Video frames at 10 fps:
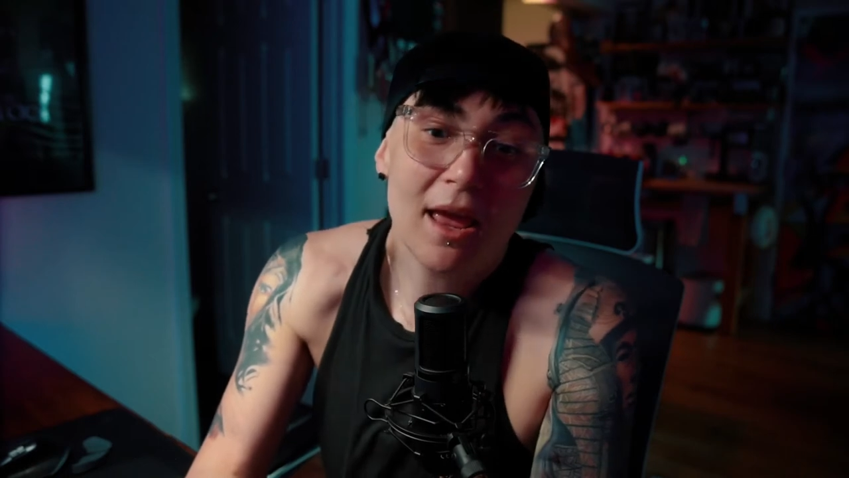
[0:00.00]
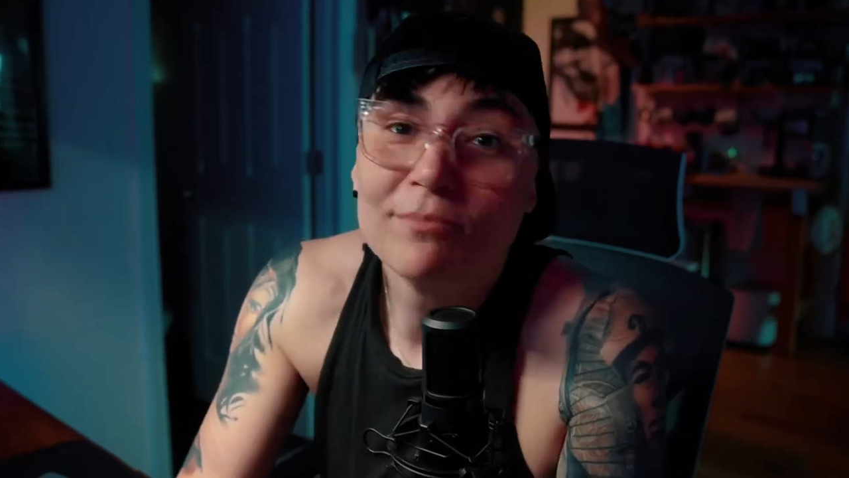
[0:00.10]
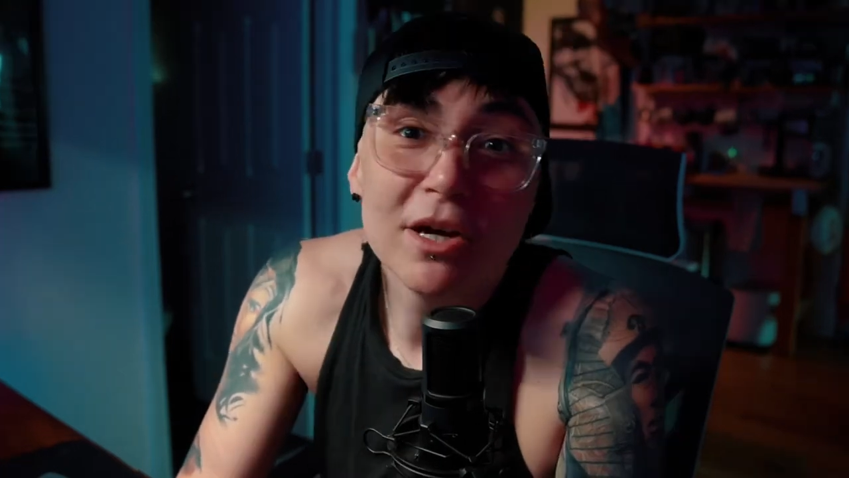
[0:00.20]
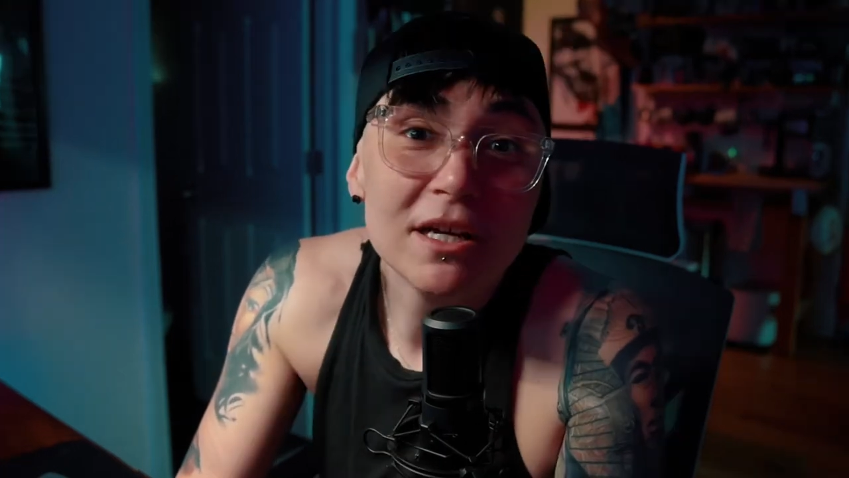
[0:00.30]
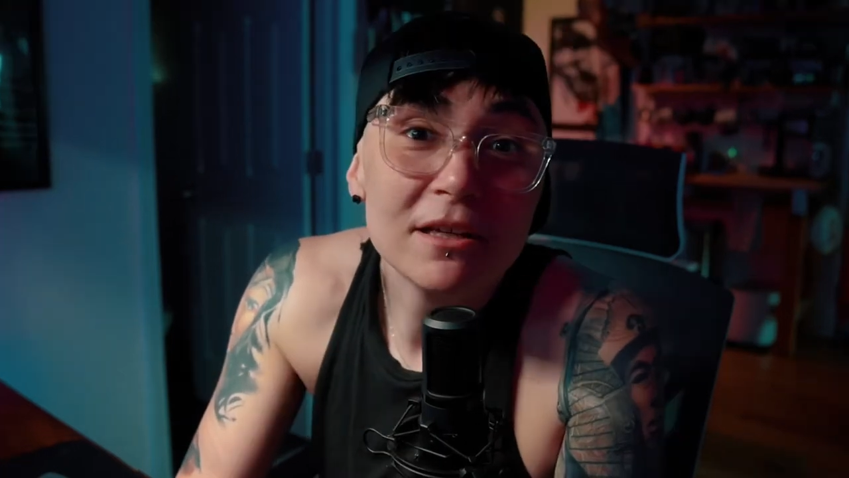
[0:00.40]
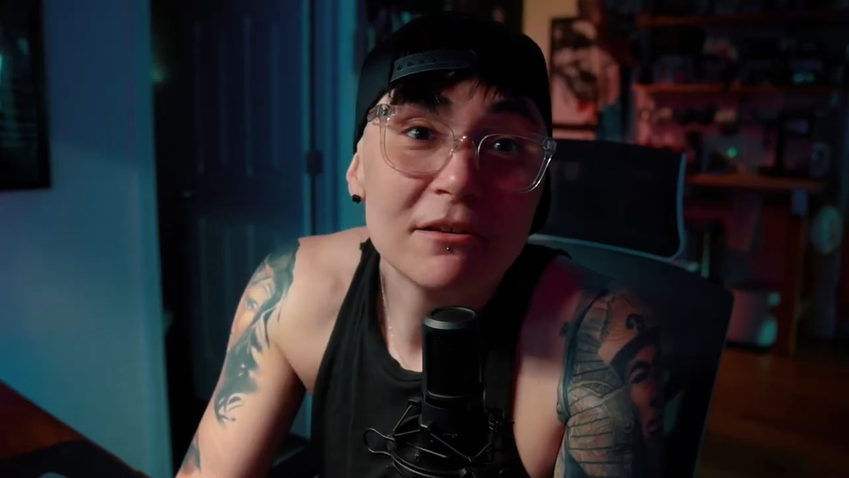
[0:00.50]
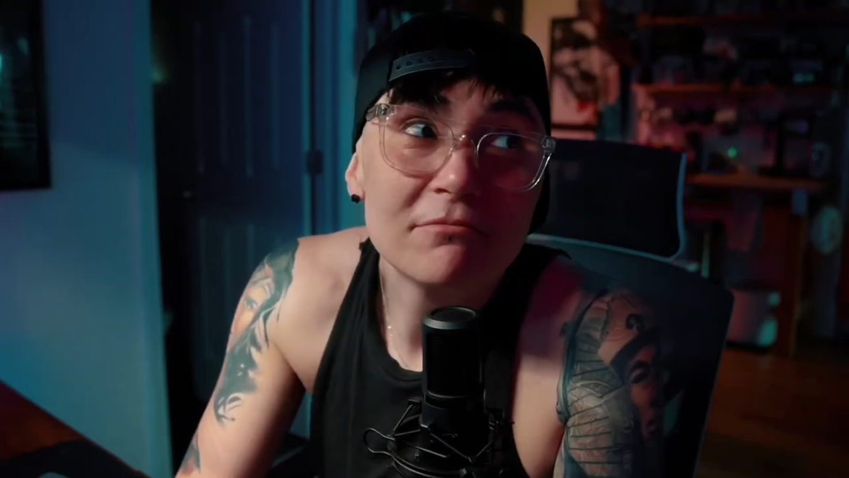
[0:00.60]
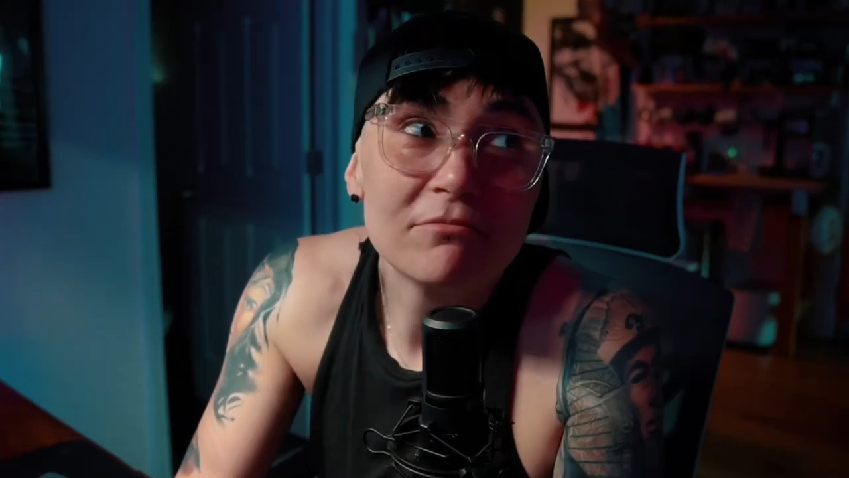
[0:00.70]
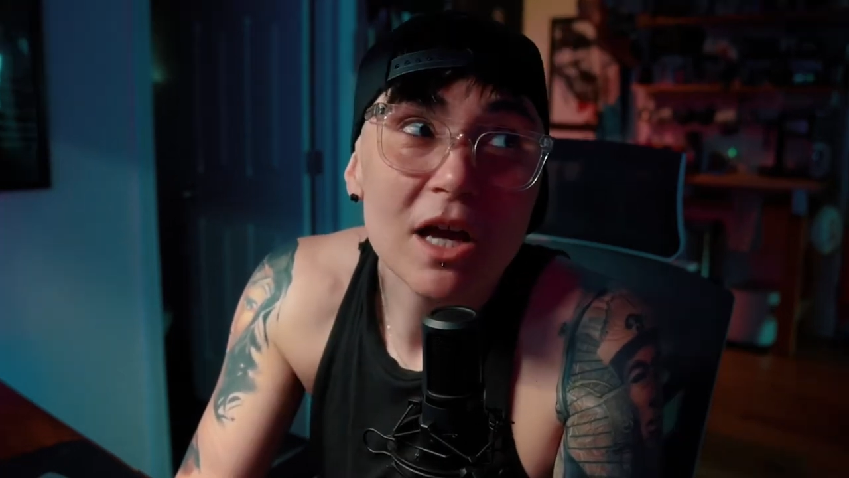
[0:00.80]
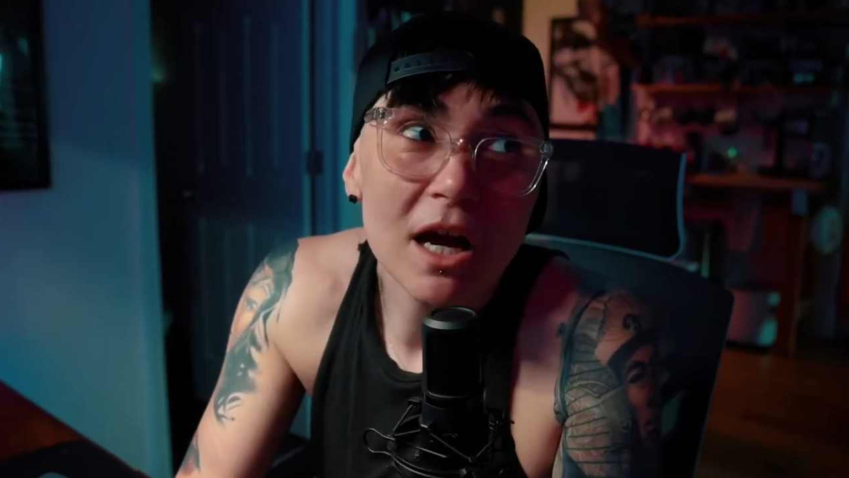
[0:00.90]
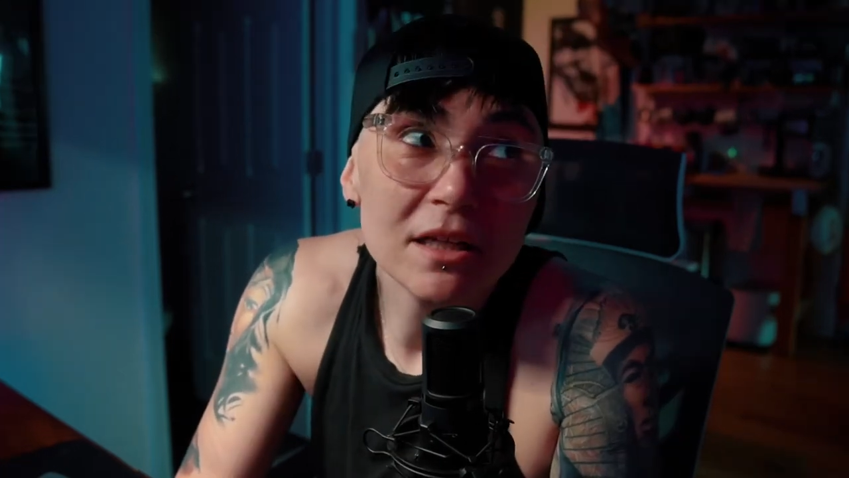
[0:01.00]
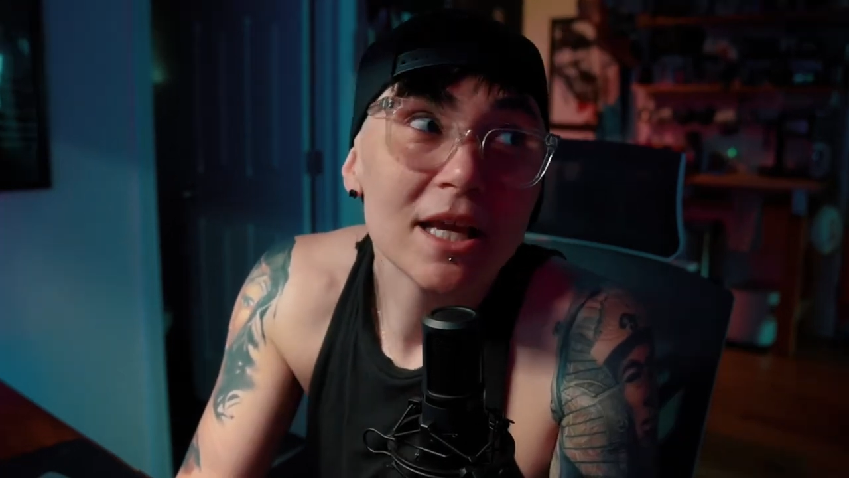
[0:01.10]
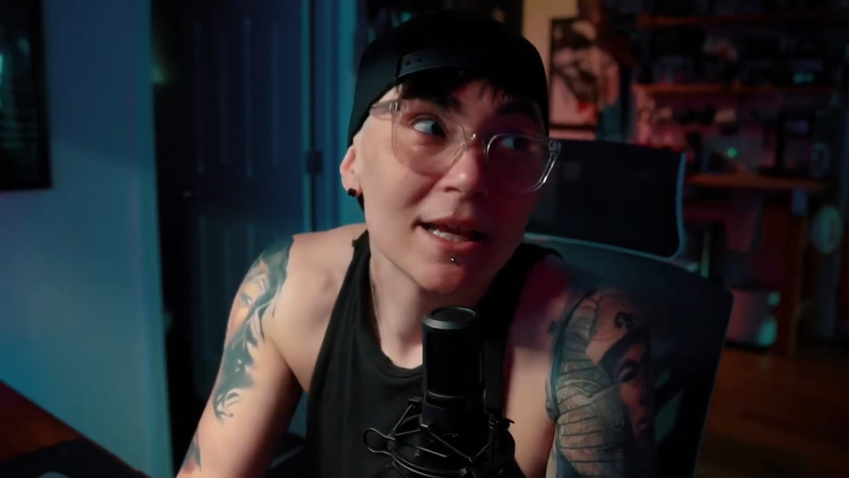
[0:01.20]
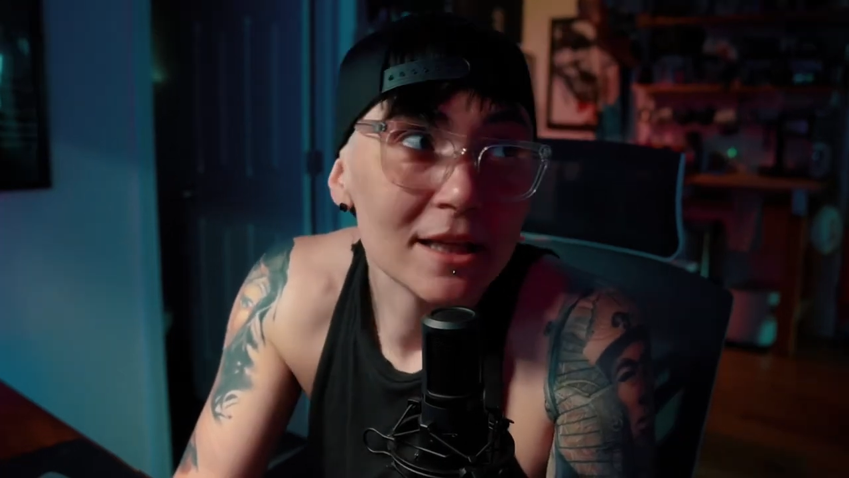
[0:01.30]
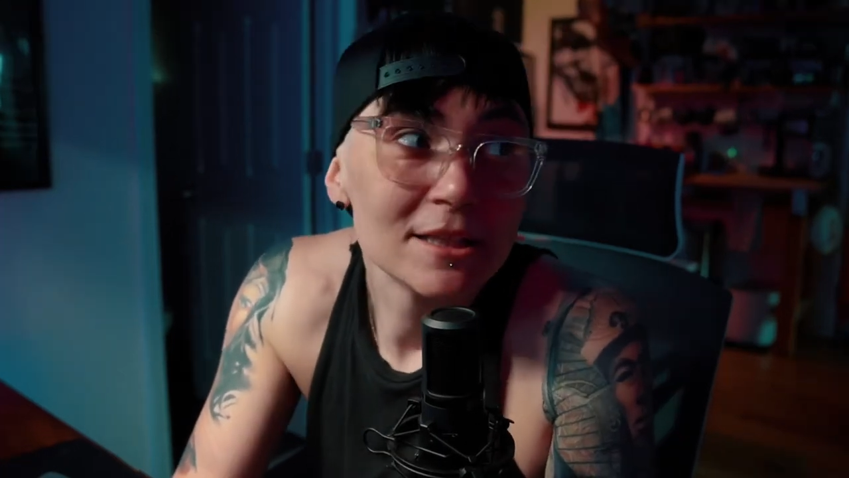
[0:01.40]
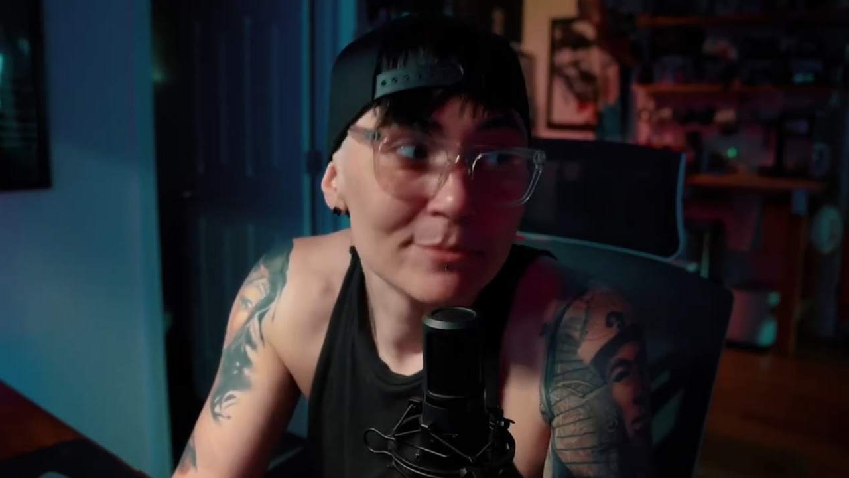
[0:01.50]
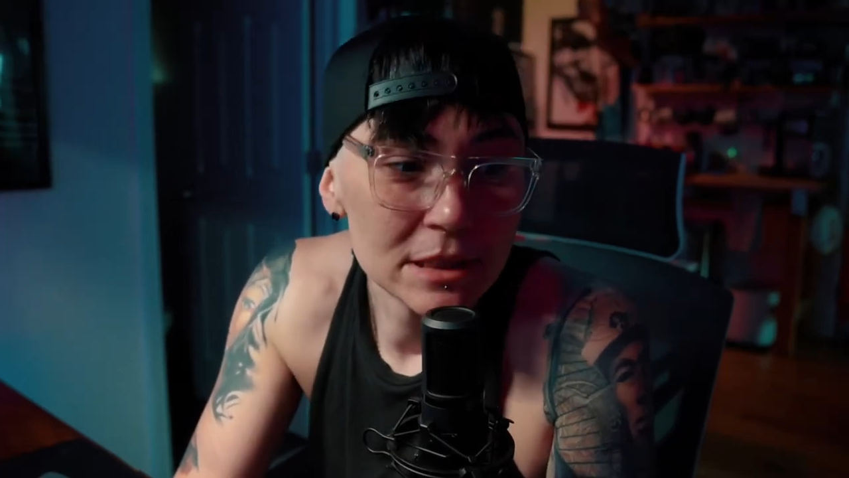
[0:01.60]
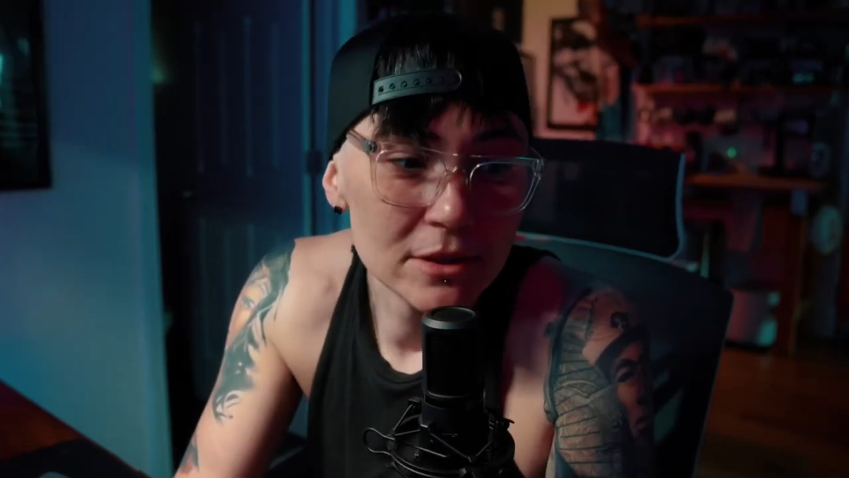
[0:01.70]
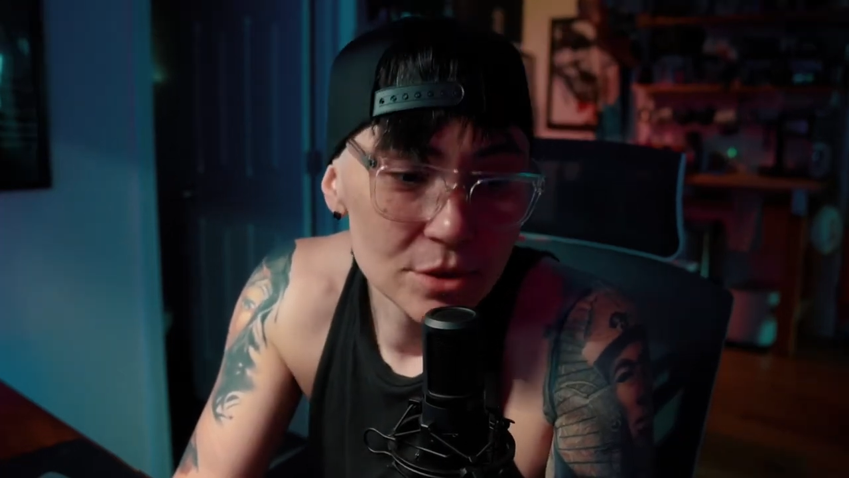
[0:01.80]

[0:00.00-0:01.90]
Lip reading: My content has been